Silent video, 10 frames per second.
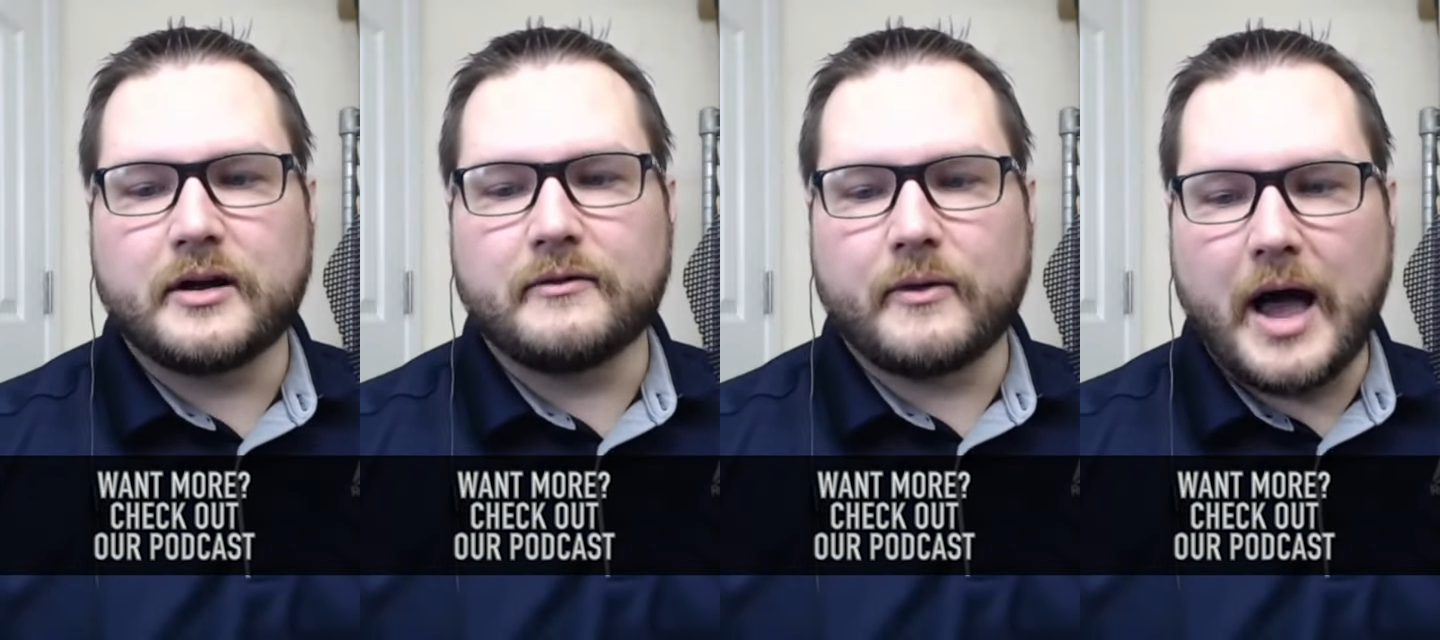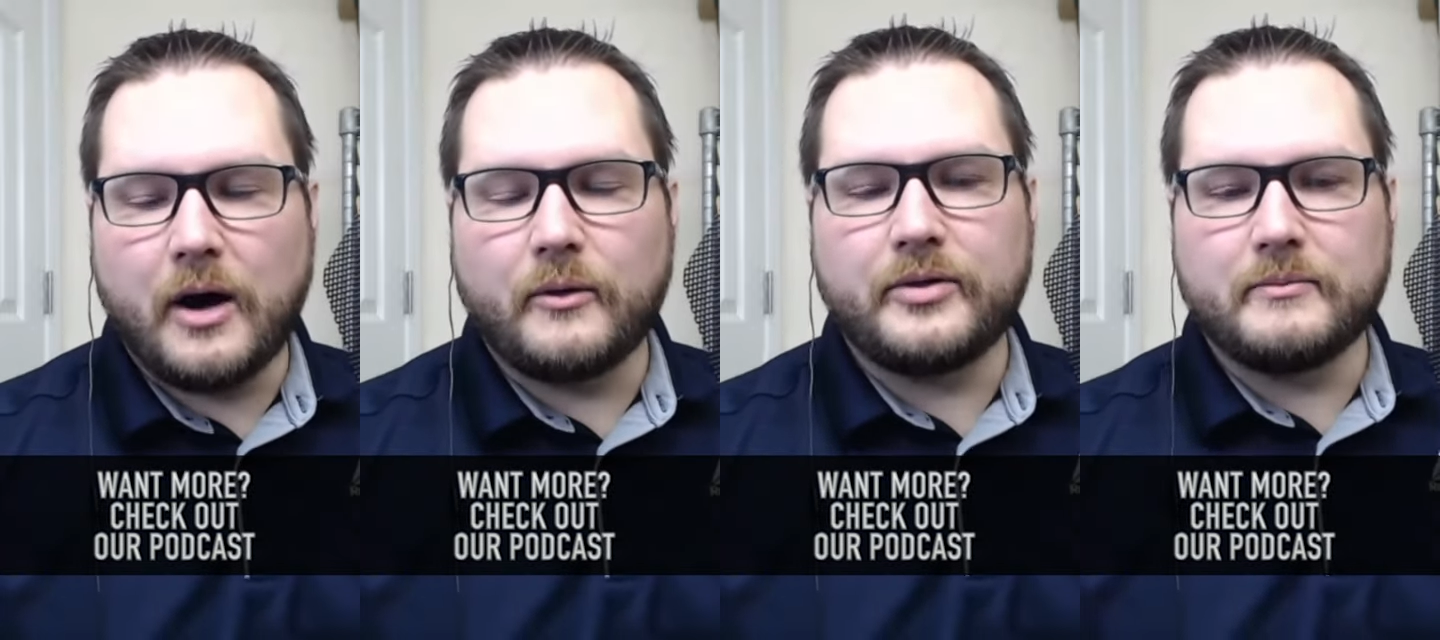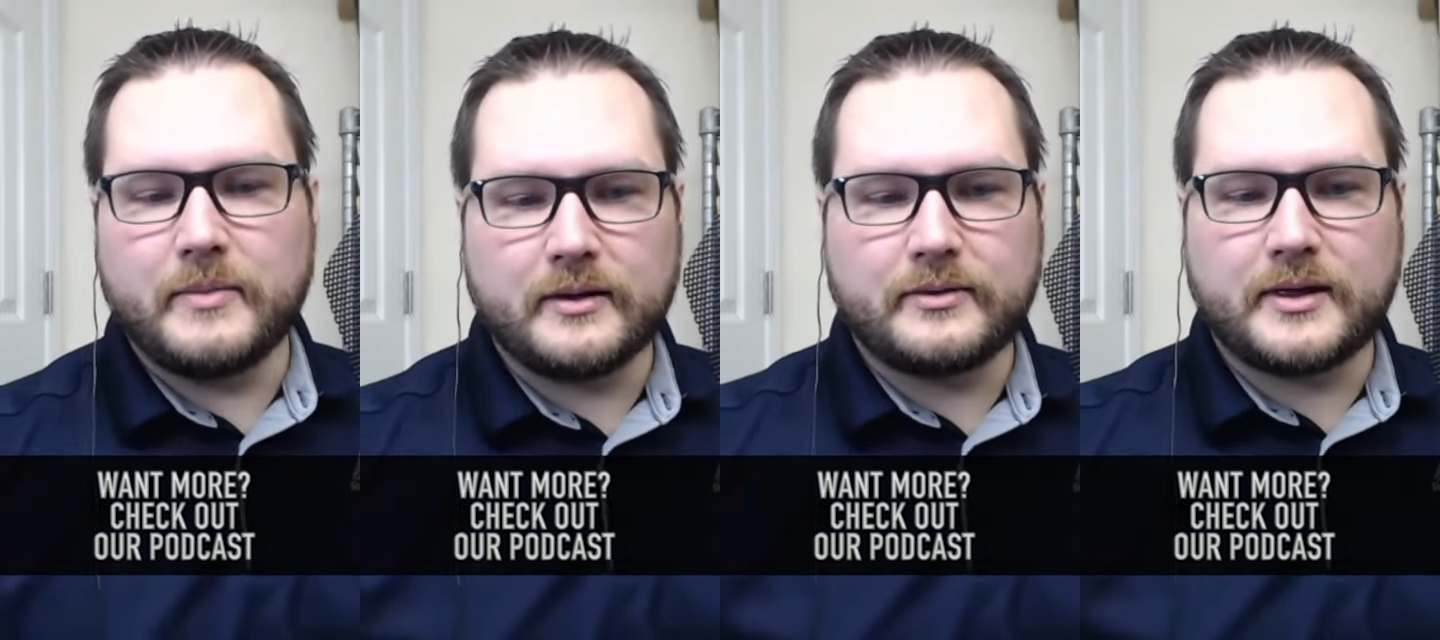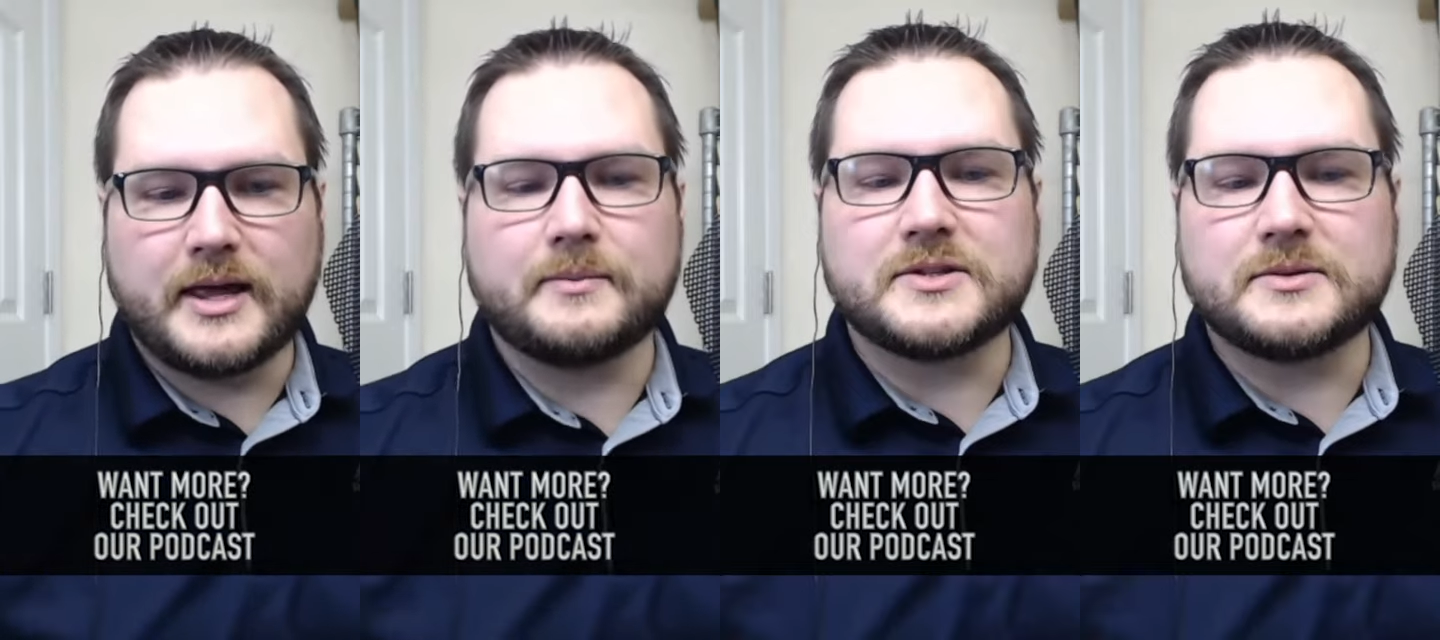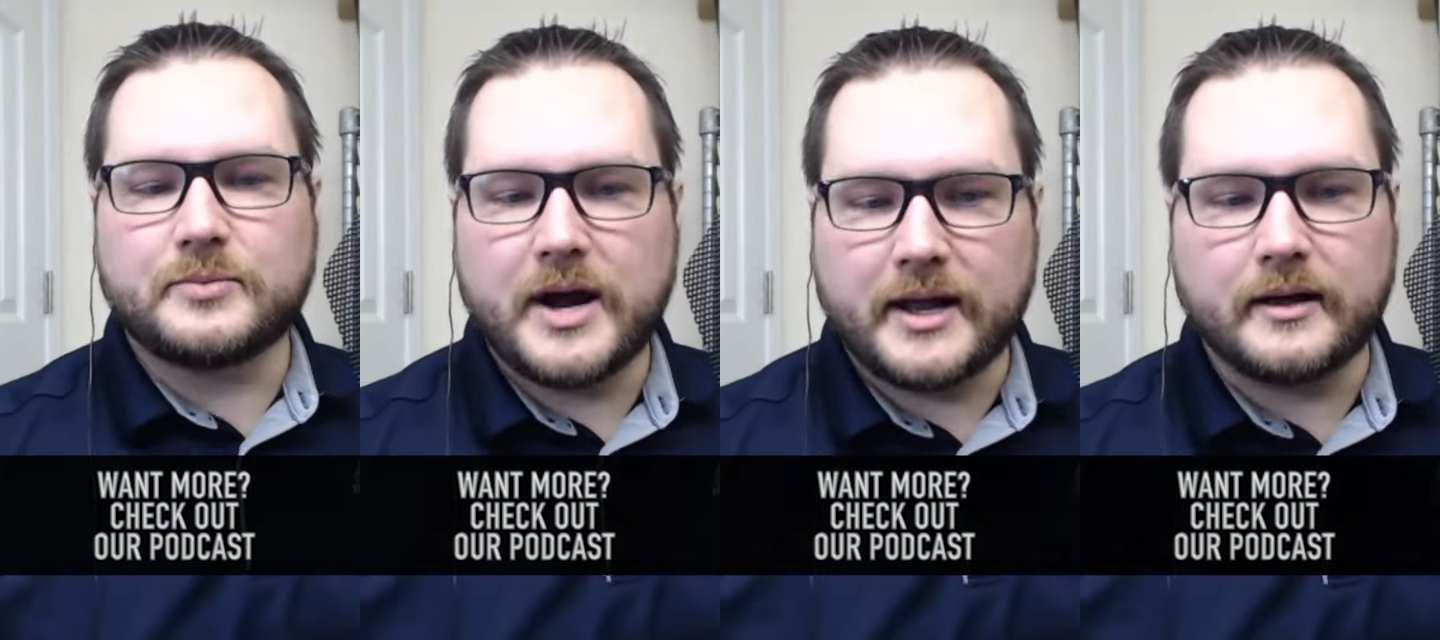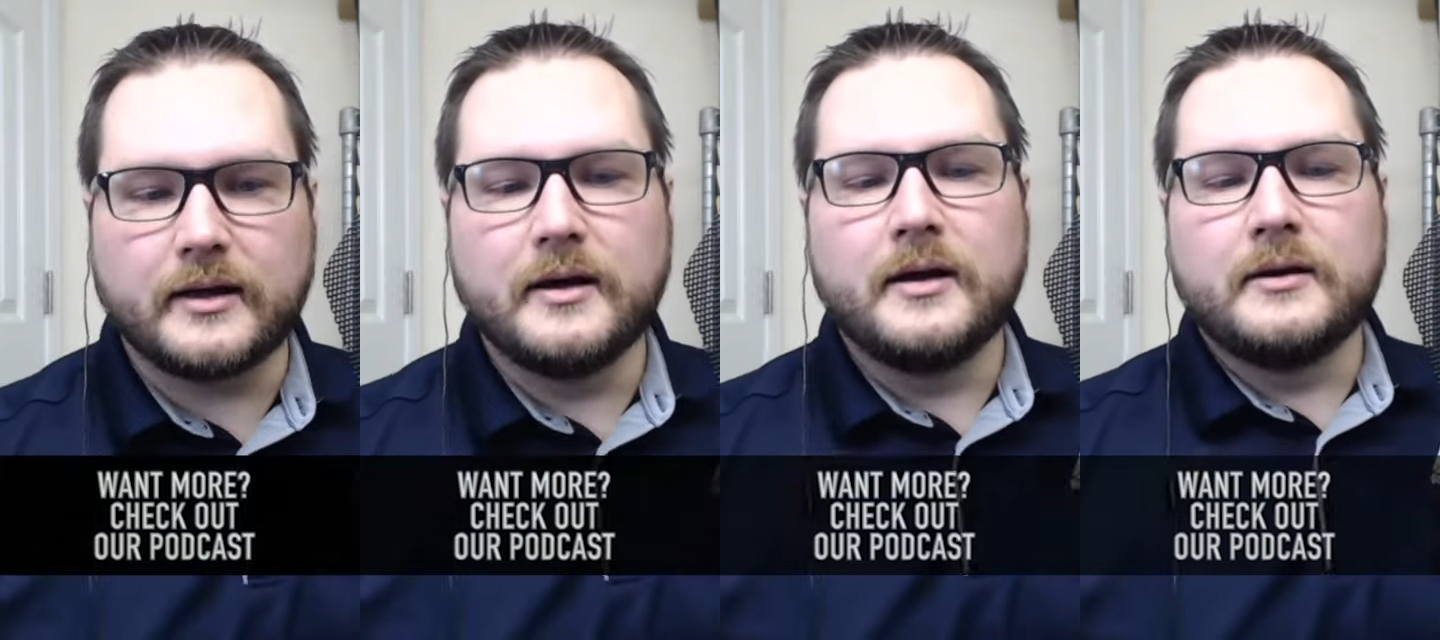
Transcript: of how the myth keeps spreading